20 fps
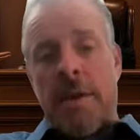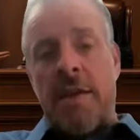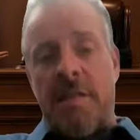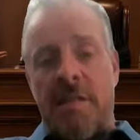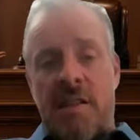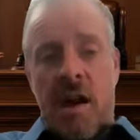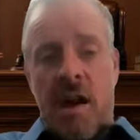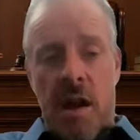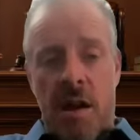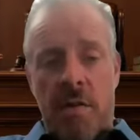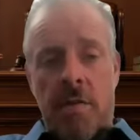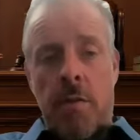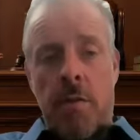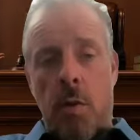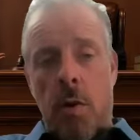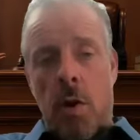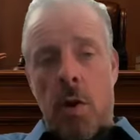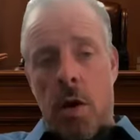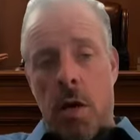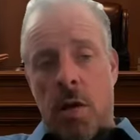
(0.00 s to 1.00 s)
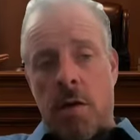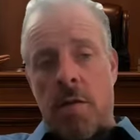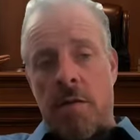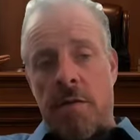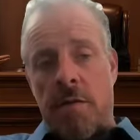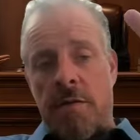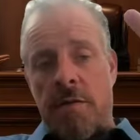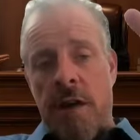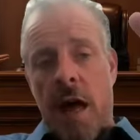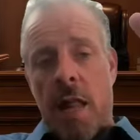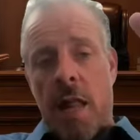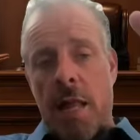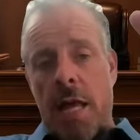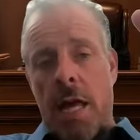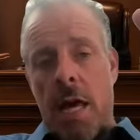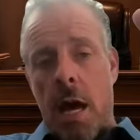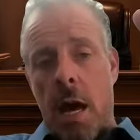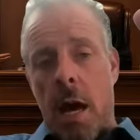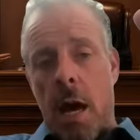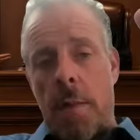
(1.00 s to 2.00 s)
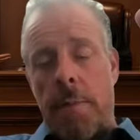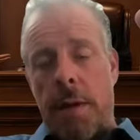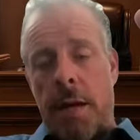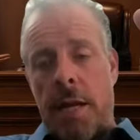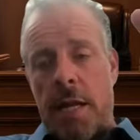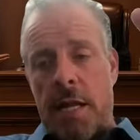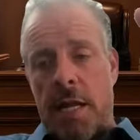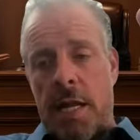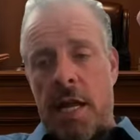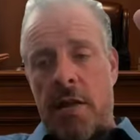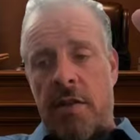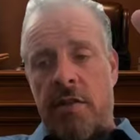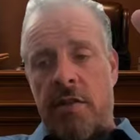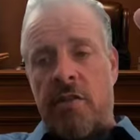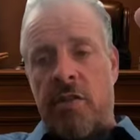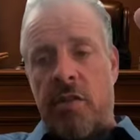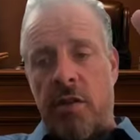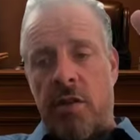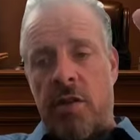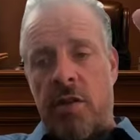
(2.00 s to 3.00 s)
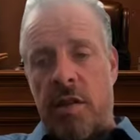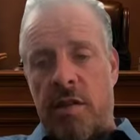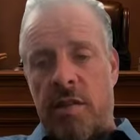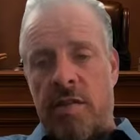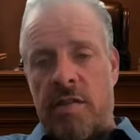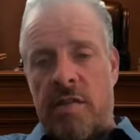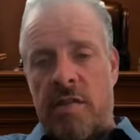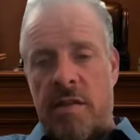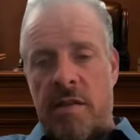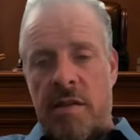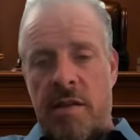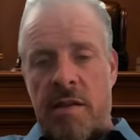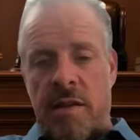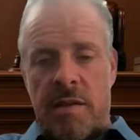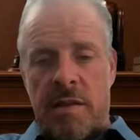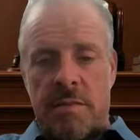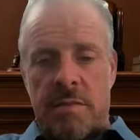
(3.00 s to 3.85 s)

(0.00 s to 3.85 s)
Peace out, everyone. Valley up, and let's do this.